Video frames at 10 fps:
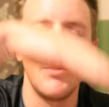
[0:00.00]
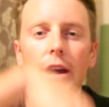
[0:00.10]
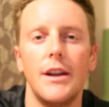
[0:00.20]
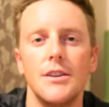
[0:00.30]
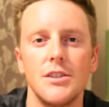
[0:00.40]
My
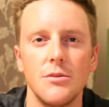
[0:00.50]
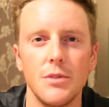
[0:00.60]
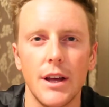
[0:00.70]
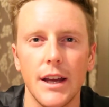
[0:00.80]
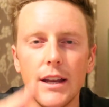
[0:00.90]
energy would
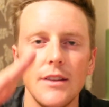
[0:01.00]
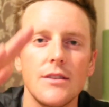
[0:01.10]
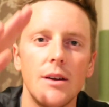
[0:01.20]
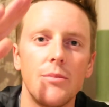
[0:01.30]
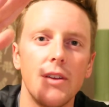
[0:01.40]
be like, I'd eat
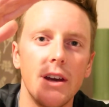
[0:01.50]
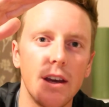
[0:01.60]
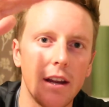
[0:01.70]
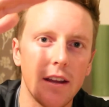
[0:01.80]
something and I'd